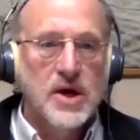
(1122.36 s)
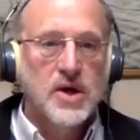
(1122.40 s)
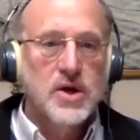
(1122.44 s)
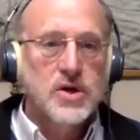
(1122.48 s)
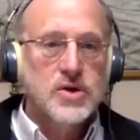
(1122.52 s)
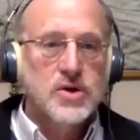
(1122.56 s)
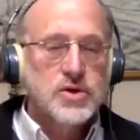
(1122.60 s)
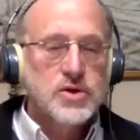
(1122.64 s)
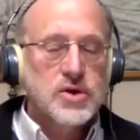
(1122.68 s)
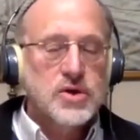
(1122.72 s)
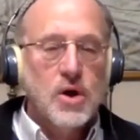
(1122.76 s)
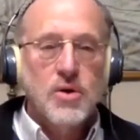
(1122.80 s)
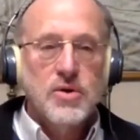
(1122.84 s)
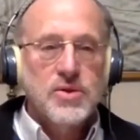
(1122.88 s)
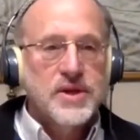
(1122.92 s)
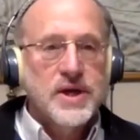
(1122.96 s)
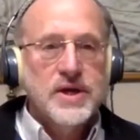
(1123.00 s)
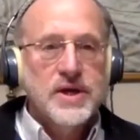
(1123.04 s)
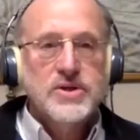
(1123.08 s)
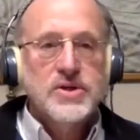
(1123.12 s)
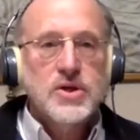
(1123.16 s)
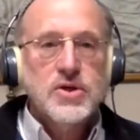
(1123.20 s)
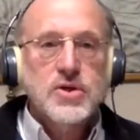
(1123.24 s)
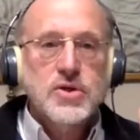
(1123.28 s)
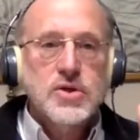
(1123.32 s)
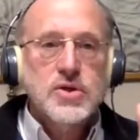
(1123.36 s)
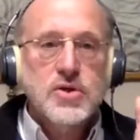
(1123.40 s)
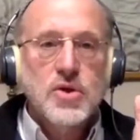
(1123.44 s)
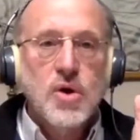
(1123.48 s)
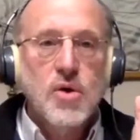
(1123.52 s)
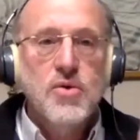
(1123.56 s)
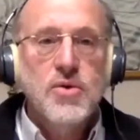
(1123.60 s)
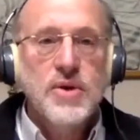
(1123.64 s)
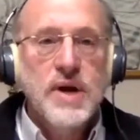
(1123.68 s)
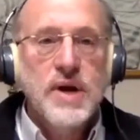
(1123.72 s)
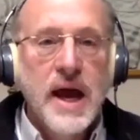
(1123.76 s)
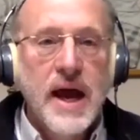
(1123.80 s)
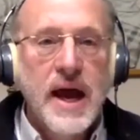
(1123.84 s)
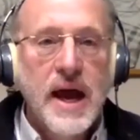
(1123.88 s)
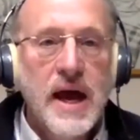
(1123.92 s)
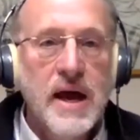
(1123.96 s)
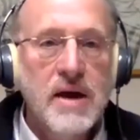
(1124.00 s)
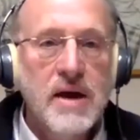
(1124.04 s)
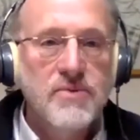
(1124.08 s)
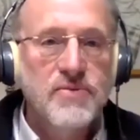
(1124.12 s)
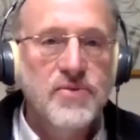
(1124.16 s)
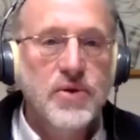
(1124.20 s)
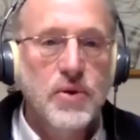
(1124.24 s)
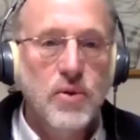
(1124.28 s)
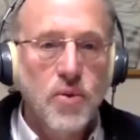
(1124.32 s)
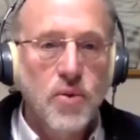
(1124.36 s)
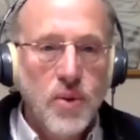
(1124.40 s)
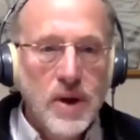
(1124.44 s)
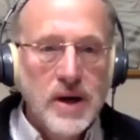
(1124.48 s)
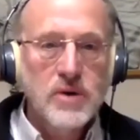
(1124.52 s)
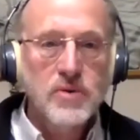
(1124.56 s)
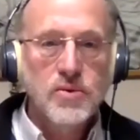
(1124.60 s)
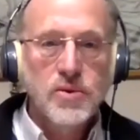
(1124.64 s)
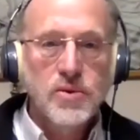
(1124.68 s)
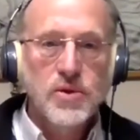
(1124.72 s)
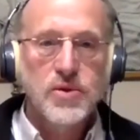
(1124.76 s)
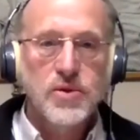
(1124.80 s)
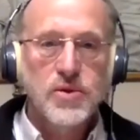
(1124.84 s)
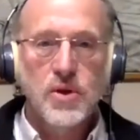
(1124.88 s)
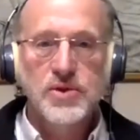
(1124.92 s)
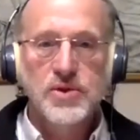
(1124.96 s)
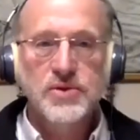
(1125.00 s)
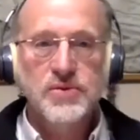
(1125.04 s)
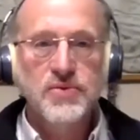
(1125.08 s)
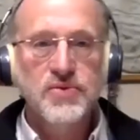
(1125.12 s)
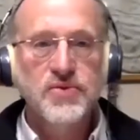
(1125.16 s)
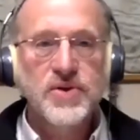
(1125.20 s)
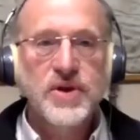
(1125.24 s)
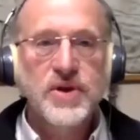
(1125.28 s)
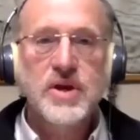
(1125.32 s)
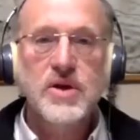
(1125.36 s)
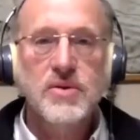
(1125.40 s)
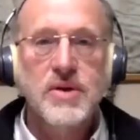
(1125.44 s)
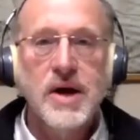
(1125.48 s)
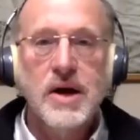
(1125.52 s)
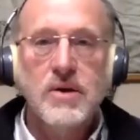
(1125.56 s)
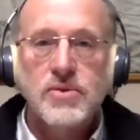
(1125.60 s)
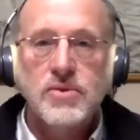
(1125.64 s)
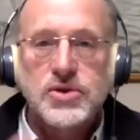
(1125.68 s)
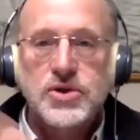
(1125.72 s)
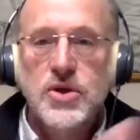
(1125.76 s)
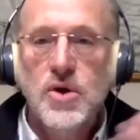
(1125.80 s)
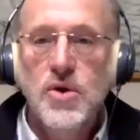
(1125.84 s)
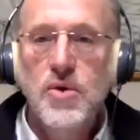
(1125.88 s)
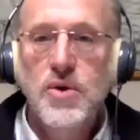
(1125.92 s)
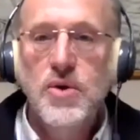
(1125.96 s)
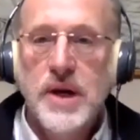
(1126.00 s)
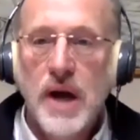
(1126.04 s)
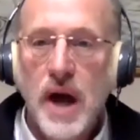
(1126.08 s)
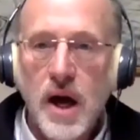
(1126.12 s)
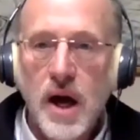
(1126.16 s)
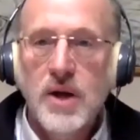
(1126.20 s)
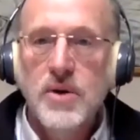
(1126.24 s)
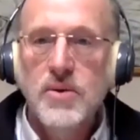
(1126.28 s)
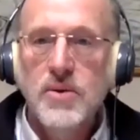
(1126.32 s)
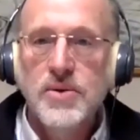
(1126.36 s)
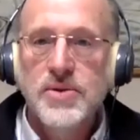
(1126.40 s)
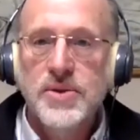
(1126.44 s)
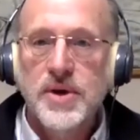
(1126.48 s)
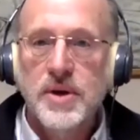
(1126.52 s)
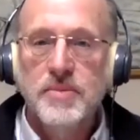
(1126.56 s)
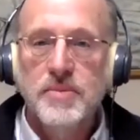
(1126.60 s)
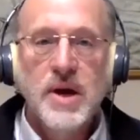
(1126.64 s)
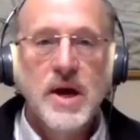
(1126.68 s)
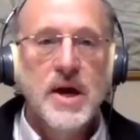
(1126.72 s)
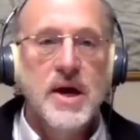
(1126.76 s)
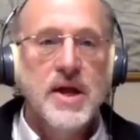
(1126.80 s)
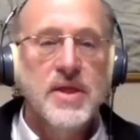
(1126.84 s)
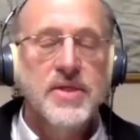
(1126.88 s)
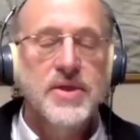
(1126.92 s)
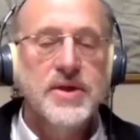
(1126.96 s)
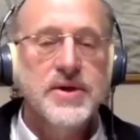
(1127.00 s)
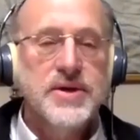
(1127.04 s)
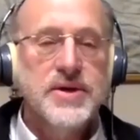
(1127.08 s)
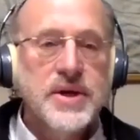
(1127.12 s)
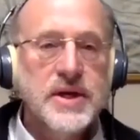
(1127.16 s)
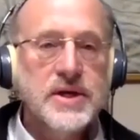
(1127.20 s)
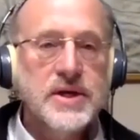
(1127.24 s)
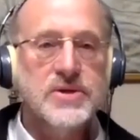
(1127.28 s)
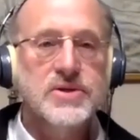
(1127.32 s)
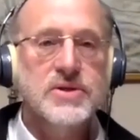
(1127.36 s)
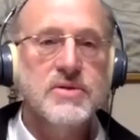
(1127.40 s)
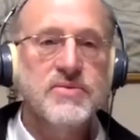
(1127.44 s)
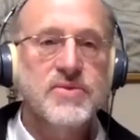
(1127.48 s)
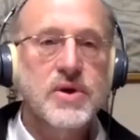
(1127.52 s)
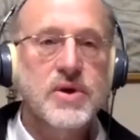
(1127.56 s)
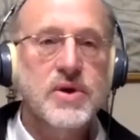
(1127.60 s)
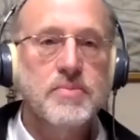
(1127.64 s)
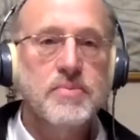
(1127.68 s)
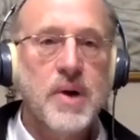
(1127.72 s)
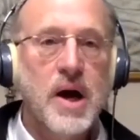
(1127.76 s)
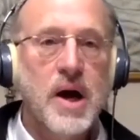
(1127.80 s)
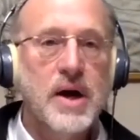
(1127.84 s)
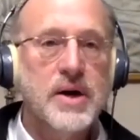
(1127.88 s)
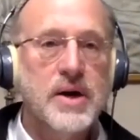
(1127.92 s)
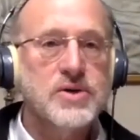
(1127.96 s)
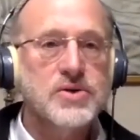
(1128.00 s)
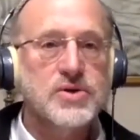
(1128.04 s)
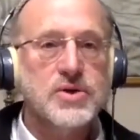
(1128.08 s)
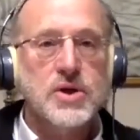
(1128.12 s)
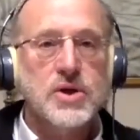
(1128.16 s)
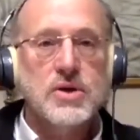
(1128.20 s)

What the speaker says: So they just don't have the wherewithal to figure out what's going on with them. The needs of their bodies, the